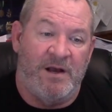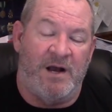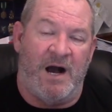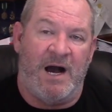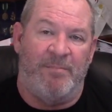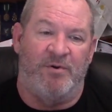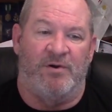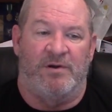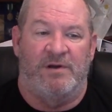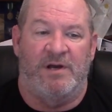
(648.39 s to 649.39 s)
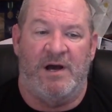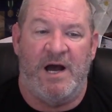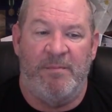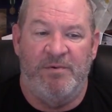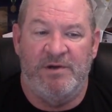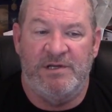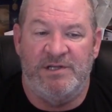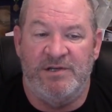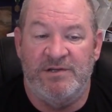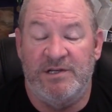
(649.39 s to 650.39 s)
Copper. Copper
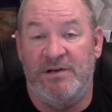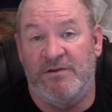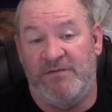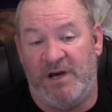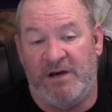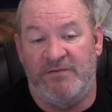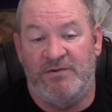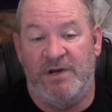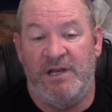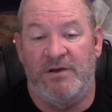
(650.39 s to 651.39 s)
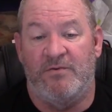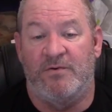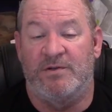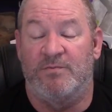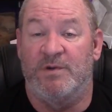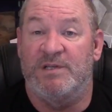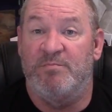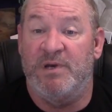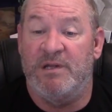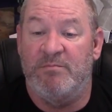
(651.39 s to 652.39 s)
is used in your valve train, of course,
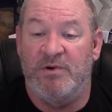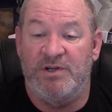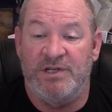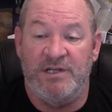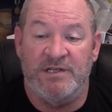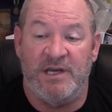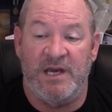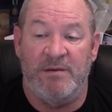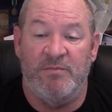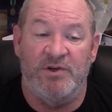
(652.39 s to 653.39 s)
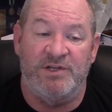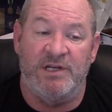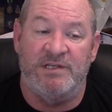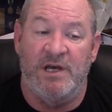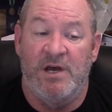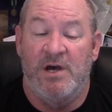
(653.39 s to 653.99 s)
wrist pin bushings, cam bushings,